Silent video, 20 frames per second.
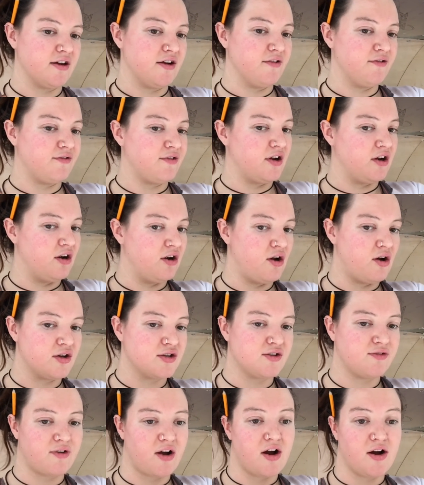of a
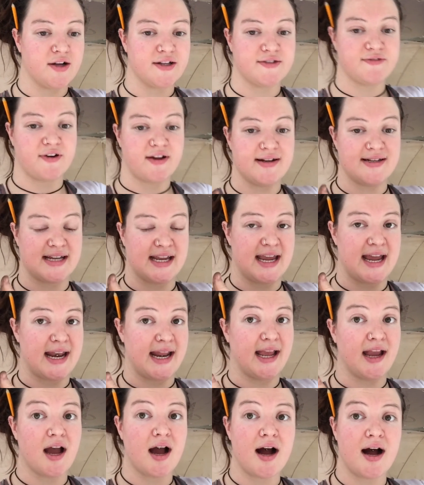lot of arts funding
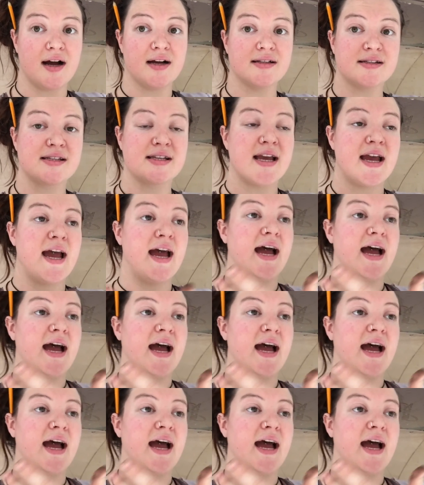getting cut,